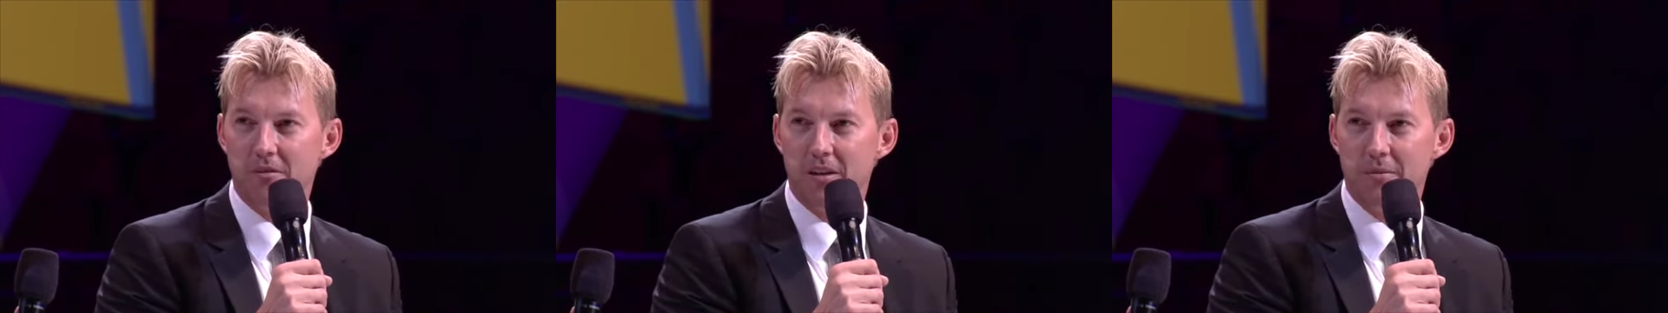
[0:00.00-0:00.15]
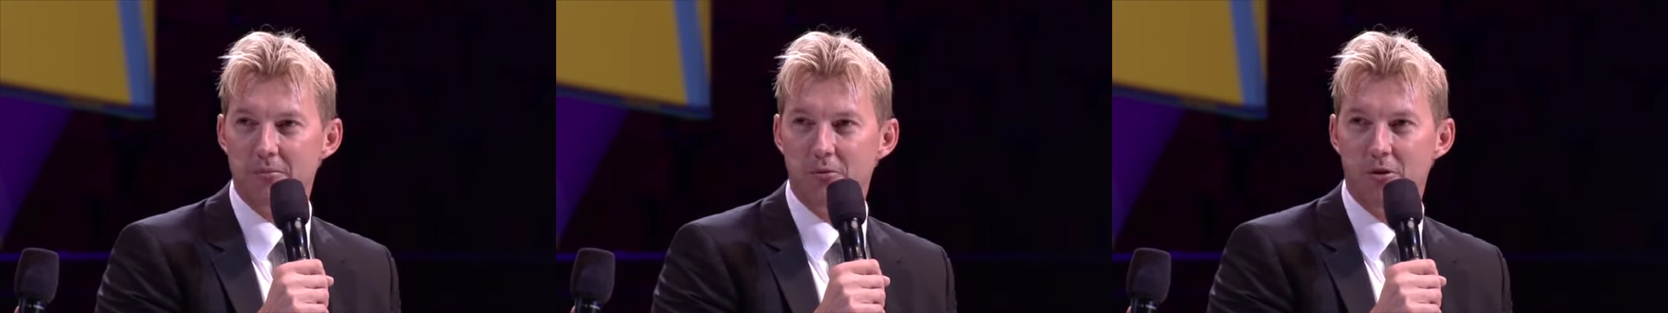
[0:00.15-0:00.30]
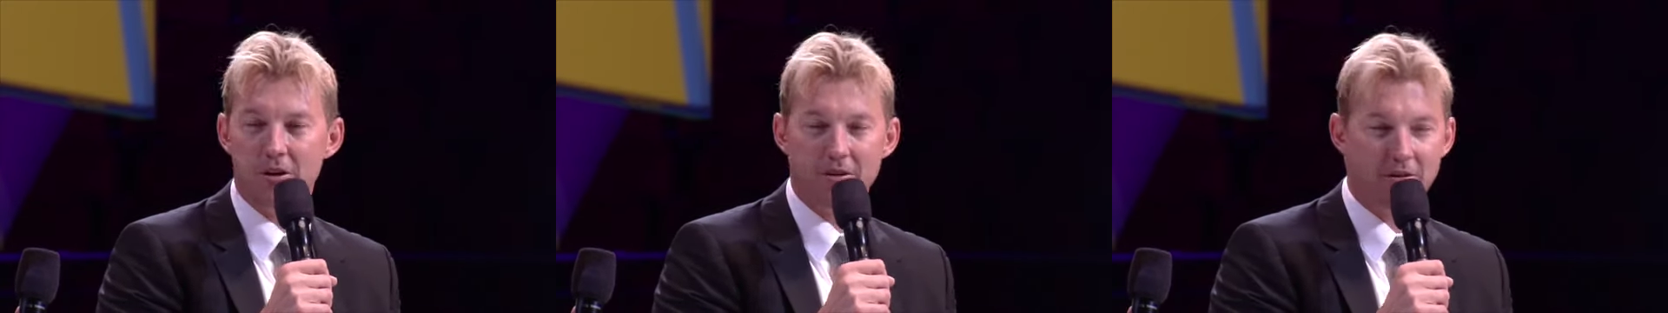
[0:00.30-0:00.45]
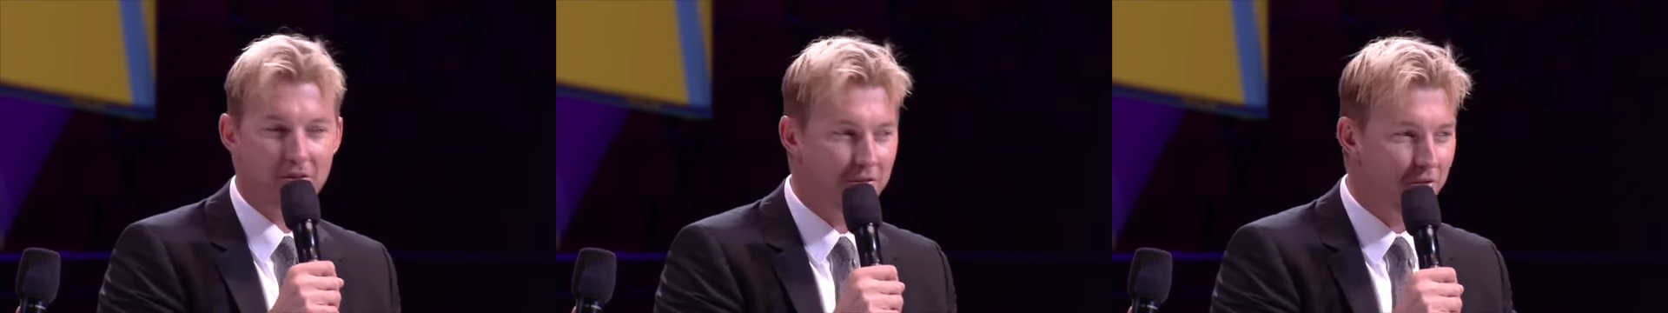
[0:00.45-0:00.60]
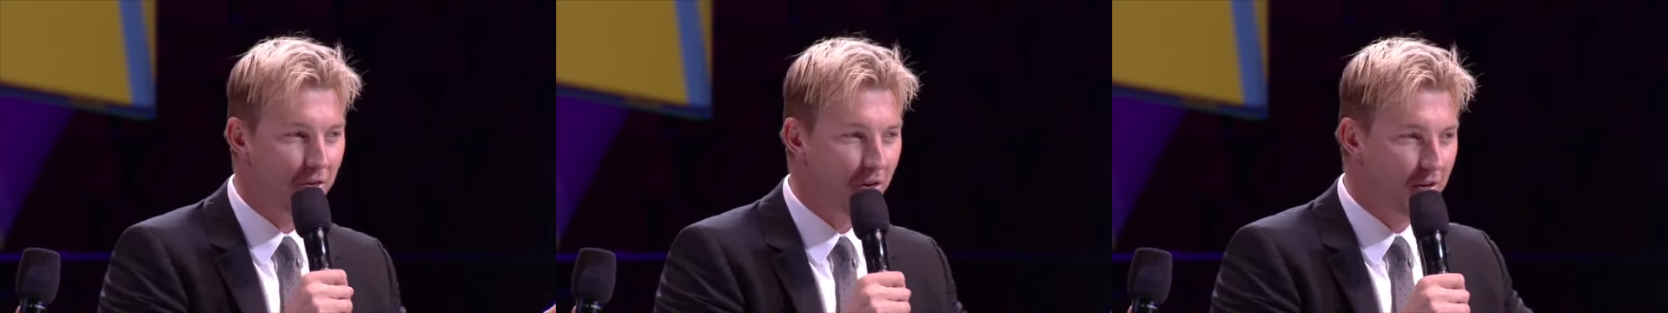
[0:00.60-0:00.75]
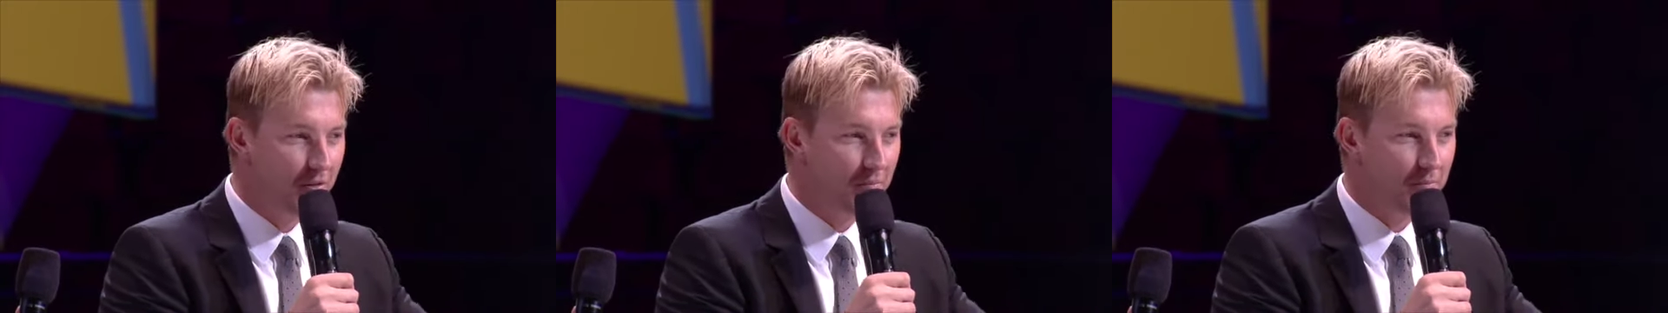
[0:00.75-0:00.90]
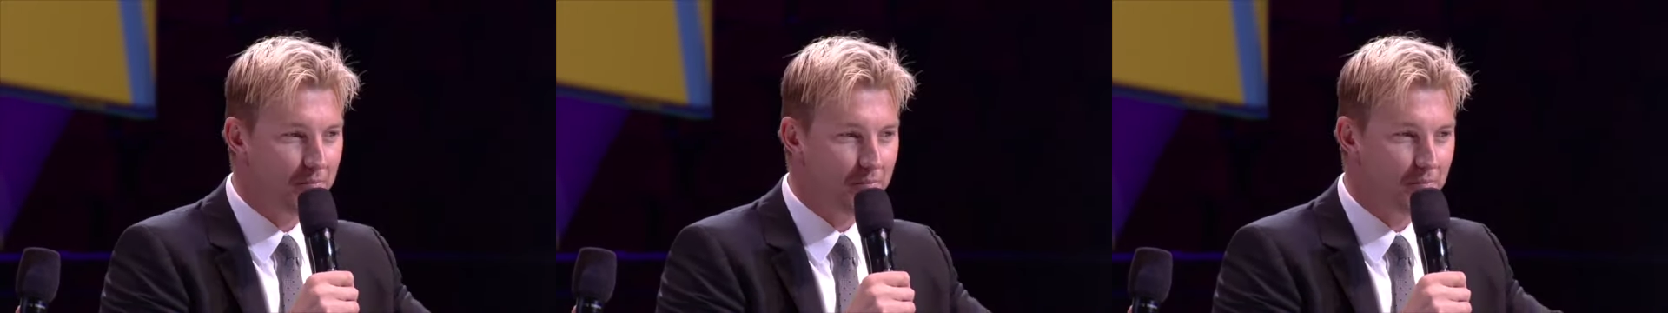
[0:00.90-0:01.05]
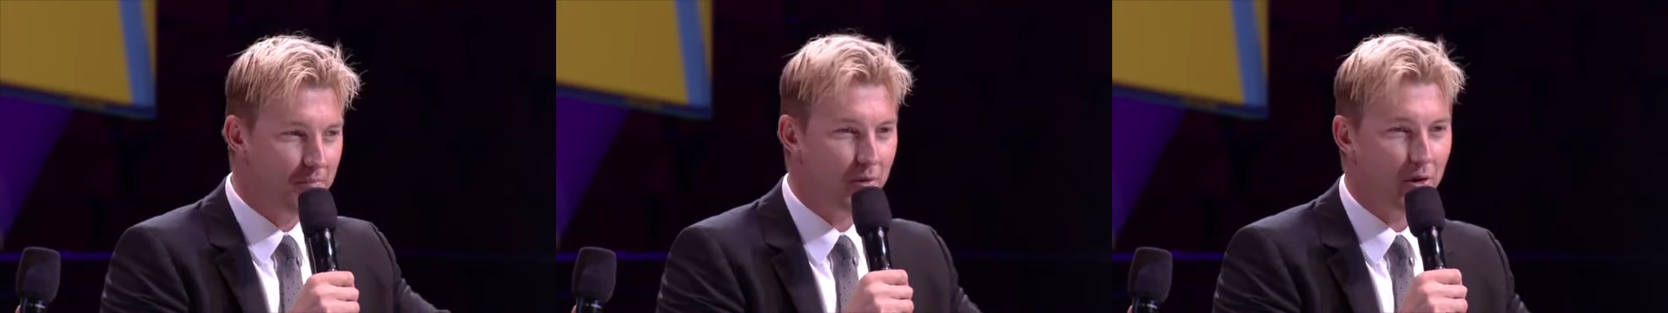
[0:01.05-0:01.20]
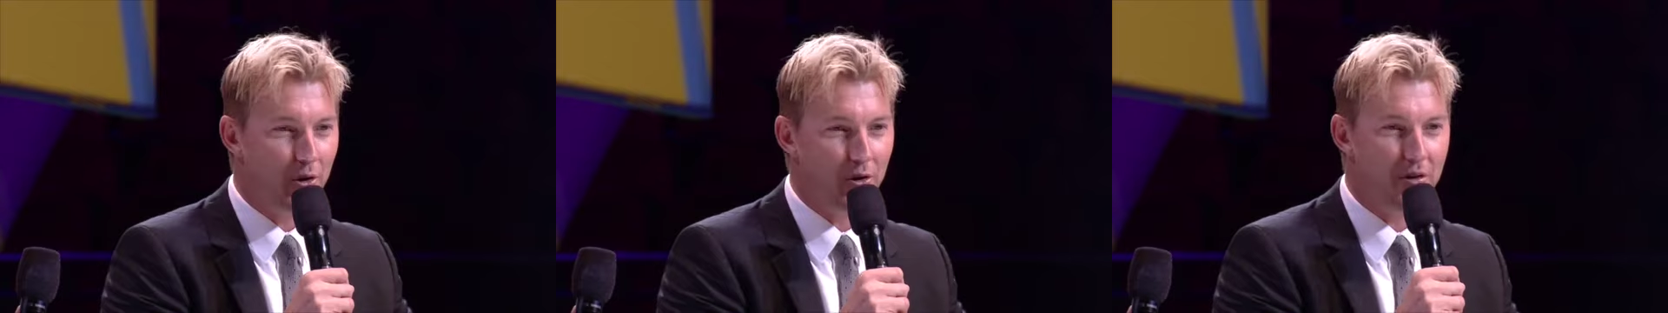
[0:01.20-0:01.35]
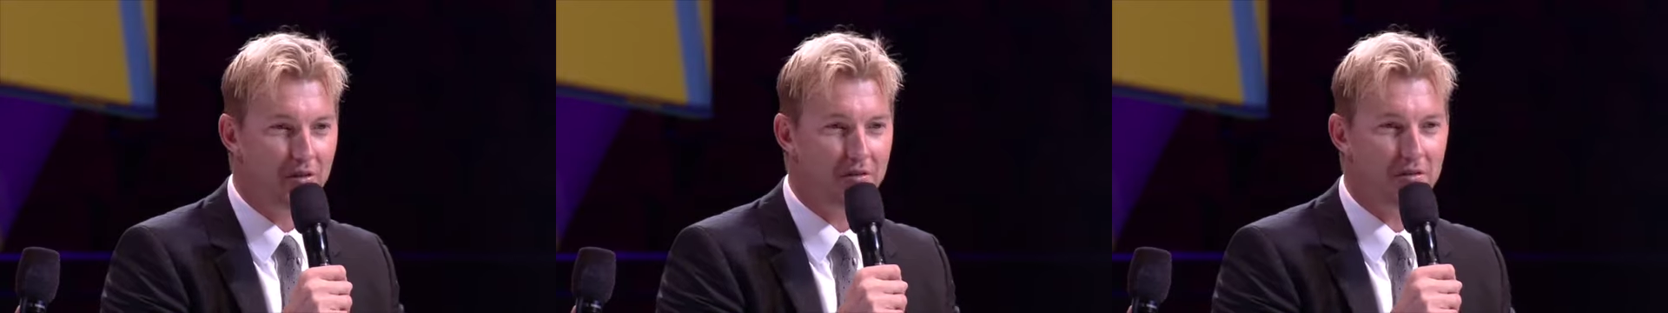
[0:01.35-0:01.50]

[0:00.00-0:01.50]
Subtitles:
They might try to learn